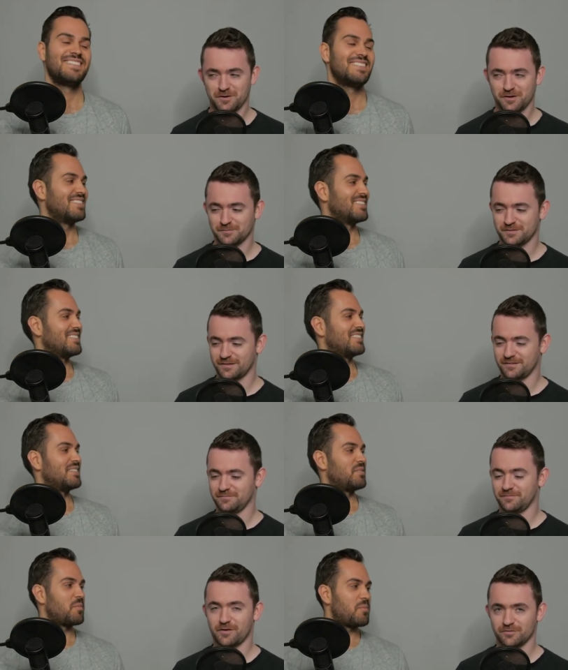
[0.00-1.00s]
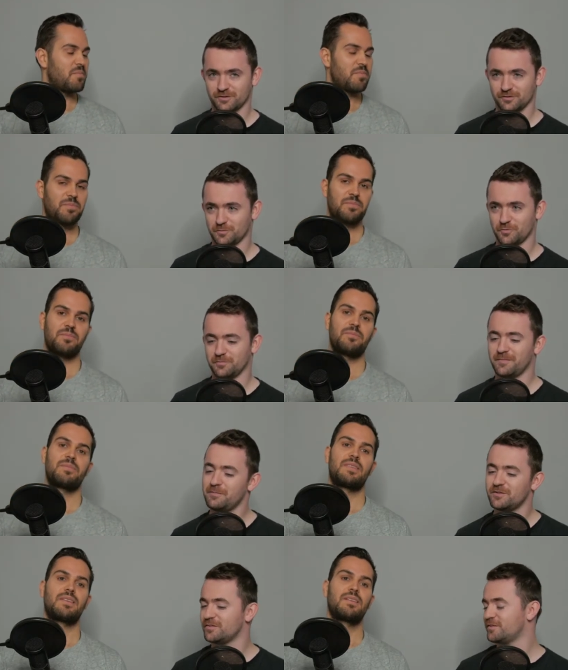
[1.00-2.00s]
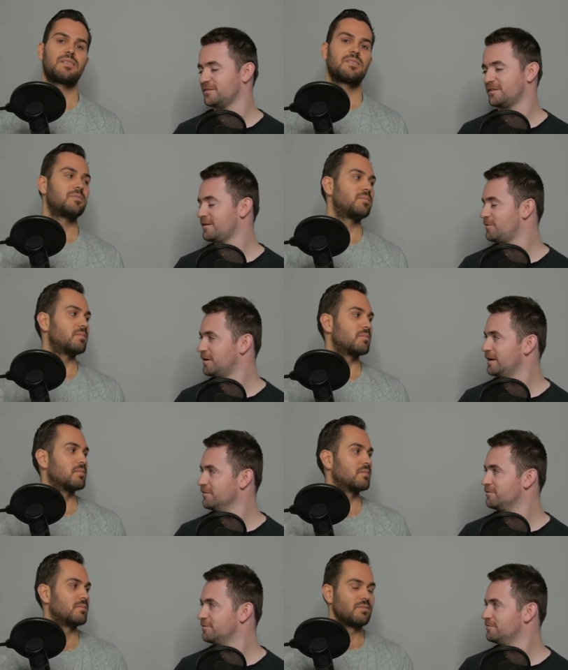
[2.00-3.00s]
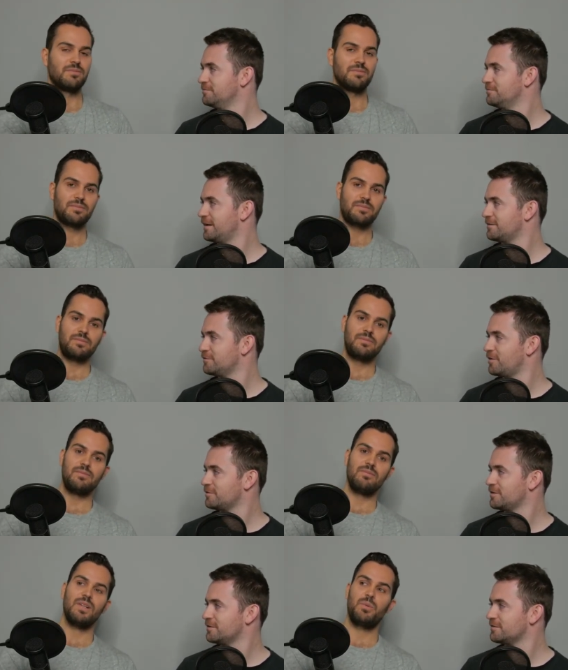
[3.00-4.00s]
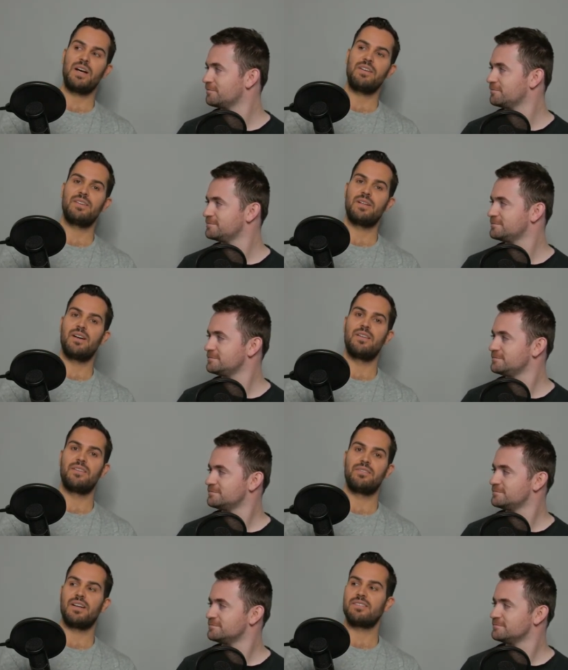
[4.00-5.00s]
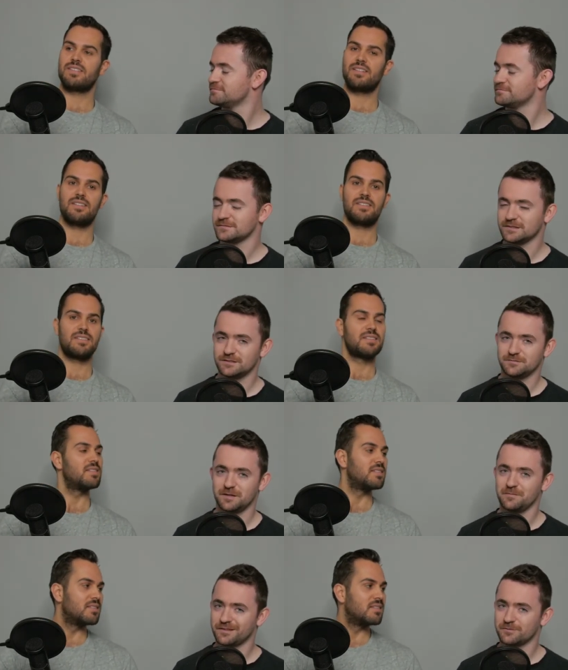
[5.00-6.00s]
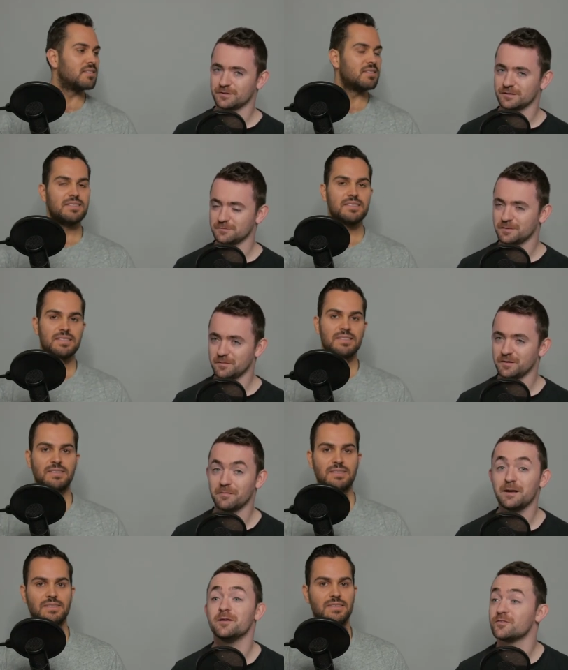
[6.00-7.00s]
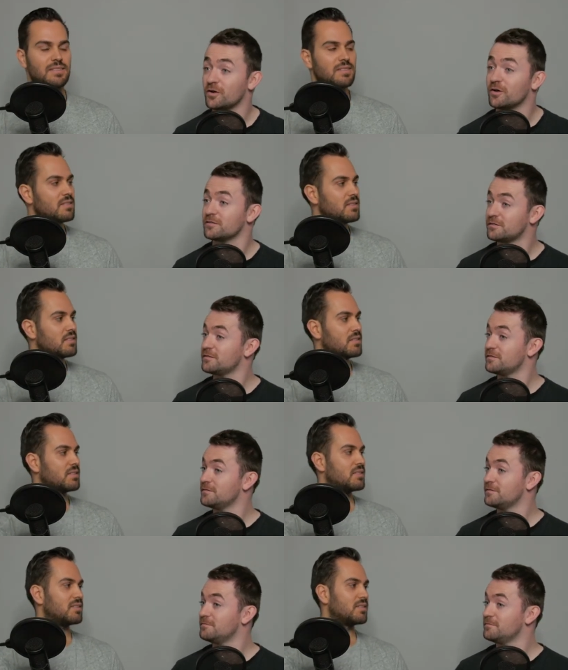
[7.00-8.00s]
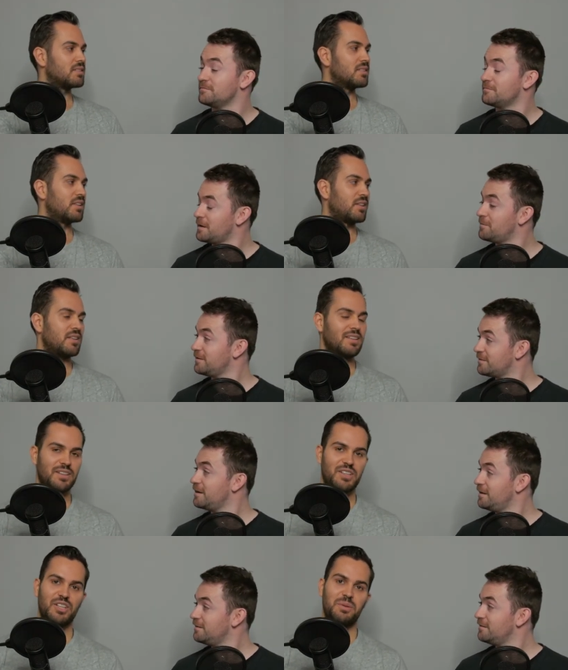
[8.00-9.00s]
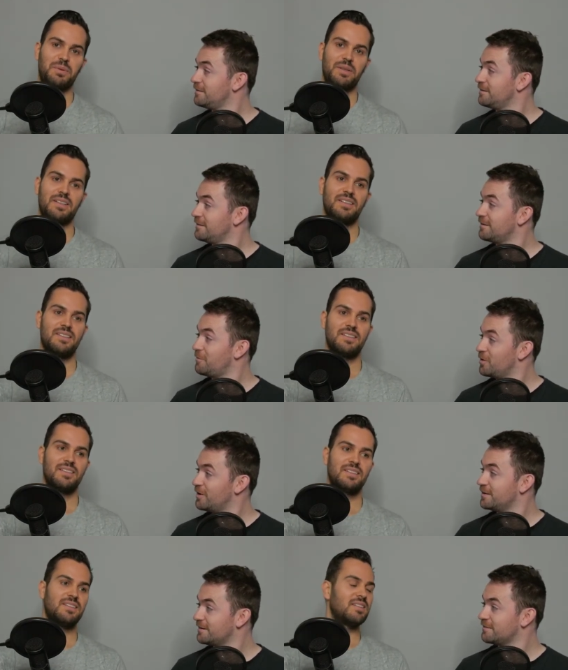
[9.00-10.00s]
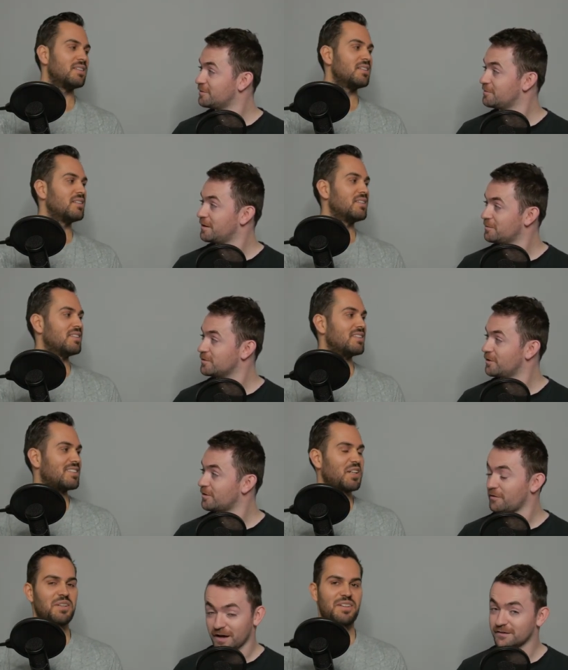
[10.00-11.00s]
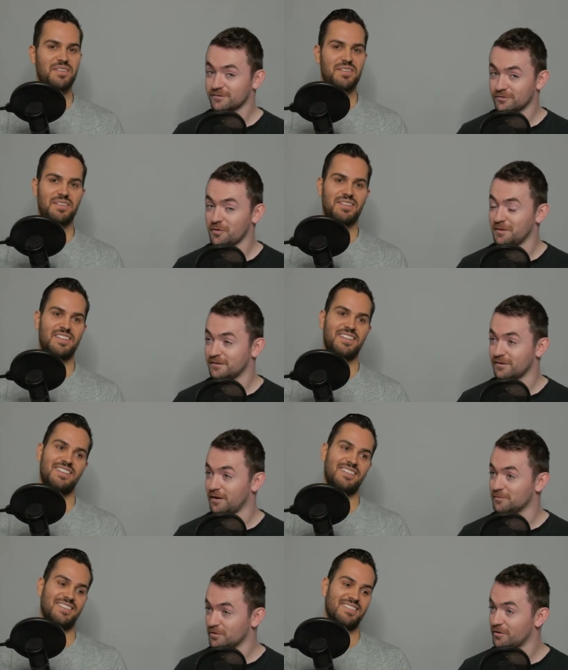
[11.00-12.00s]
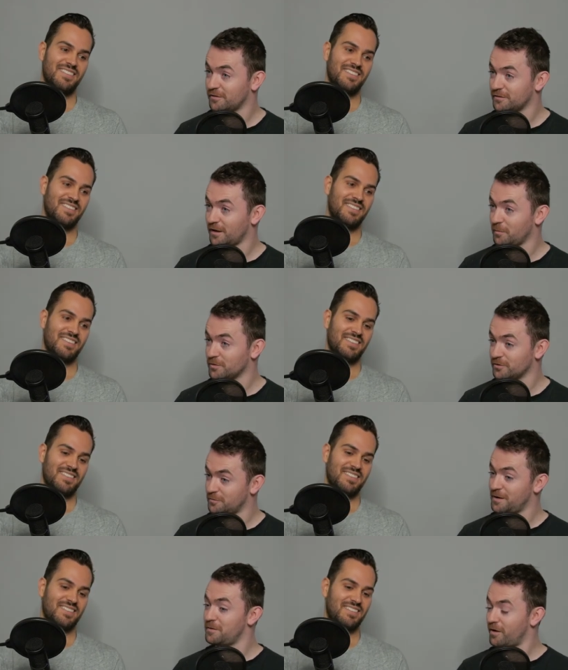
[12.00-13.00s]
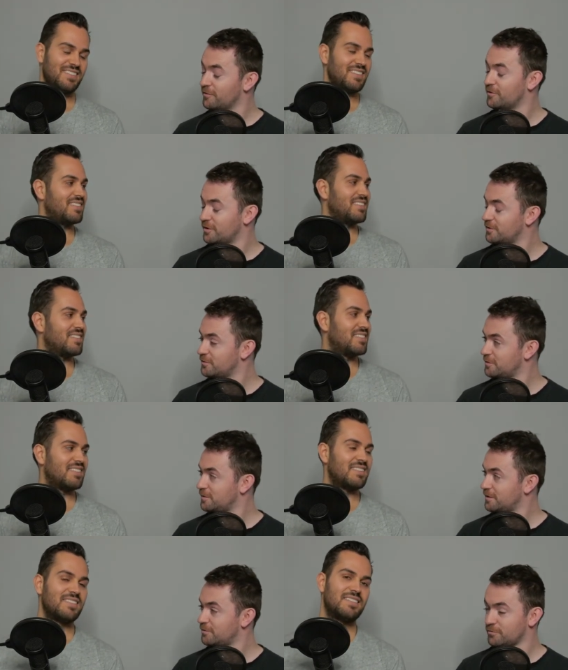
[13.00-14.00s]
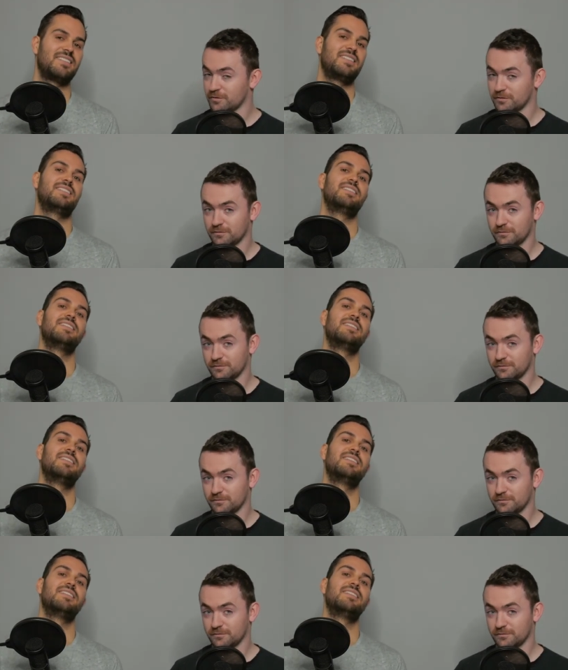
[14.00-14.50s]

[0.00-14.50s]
Speaker 1: very upset. Five stars or more. Maybe it's just because they don't want to leave less than five stars. We haven't earned the five stars. Maybe that's what it is. Maybe maybe it's us. Maybe see. Could be. I'm learning from the episode. I've asked so many times and nothing's happened, so maybe I've got to do something different.